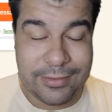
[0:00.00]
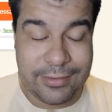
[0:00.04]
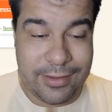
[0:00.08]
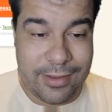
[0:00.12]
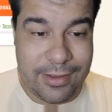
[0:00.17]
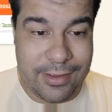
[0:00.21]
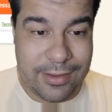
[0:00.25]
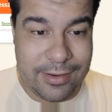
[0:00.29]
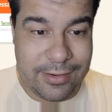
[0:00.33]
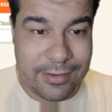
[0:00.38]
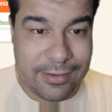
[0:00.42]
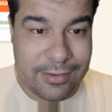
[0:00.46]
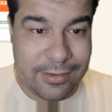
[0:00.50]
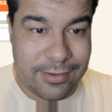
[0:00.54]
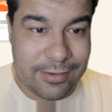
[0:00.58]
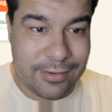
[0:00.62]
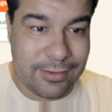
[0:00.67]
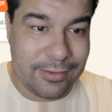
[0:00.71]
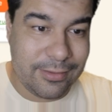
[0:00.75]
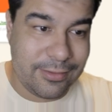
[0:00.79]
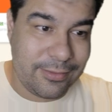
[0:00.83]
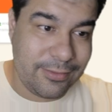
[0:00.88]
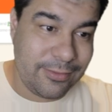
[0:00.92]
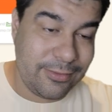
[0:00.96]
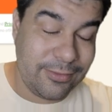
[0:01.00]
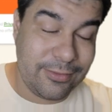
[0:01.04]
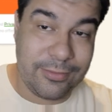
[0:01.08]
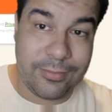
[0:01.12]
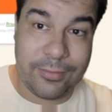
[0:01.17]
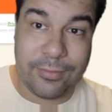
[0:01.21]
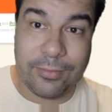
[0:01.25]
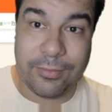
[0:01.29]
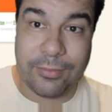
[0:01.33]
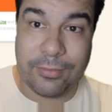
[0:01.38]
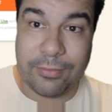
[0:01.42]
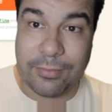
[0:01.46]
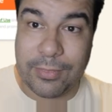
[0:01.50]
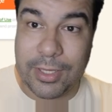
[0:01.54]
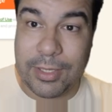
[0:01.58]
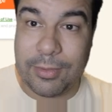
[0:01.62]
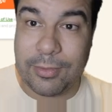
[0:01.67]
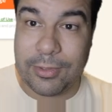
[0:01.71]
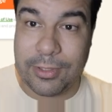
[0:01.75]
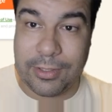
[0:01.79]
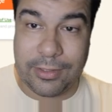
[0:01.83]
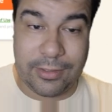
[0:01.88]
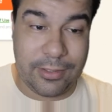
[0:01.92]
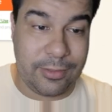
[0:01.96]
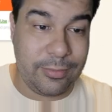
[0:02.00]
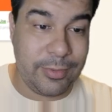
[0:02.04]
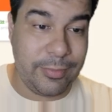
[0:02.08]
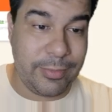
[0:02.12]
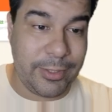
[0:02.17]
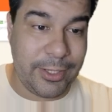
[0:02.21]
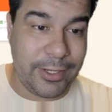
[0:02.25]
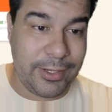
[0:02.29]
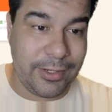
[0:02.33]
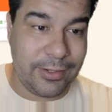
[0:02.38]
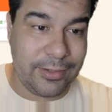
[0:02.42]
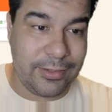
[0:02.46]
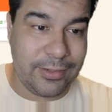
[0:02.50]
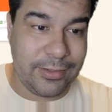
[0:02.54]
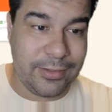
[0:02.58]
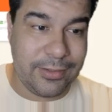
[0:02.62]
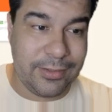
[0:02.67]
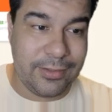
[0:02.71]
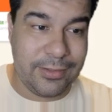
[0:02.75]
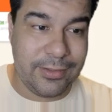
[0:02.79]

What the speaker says: and maybe I'll be buying it.